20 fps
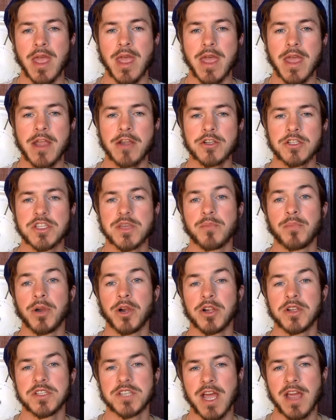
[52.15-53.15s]
Here's the
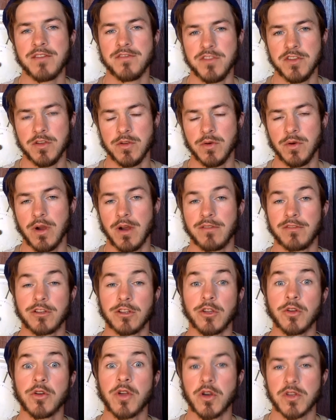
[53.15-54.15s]
bird's eye view of
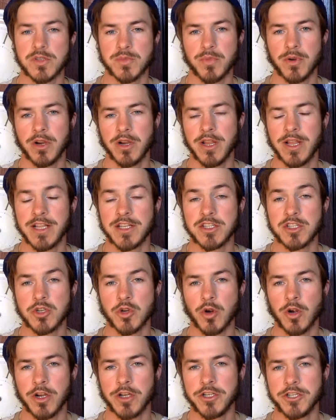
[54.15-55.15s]
glucose burning and
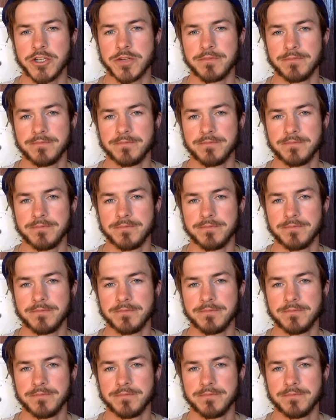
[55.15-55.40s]
storage.